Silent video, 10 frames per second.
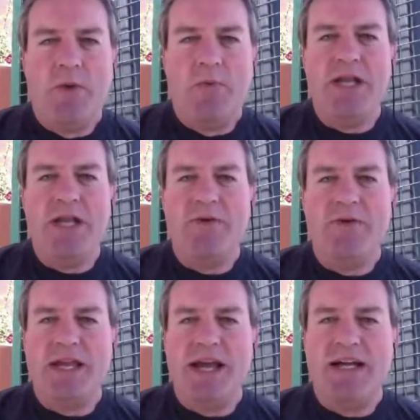Radio
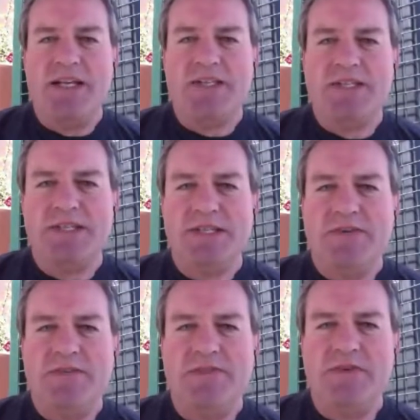guest
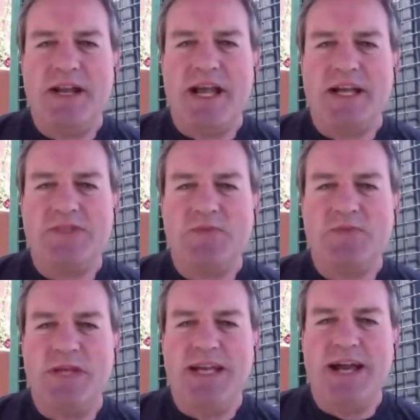for next
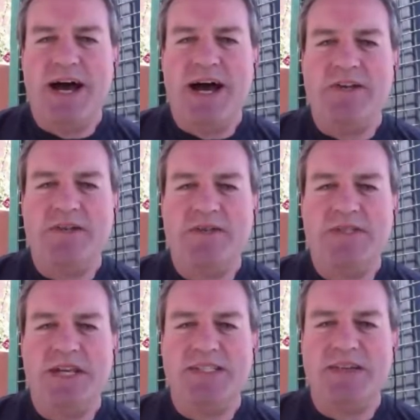week on
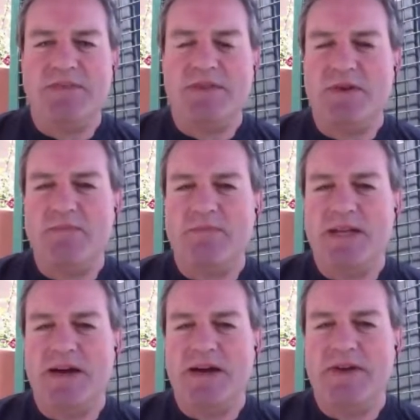Tuesday at 7:30
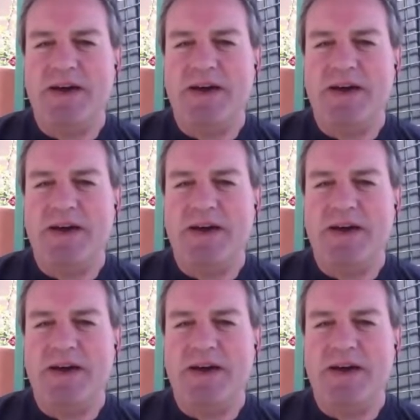p.m.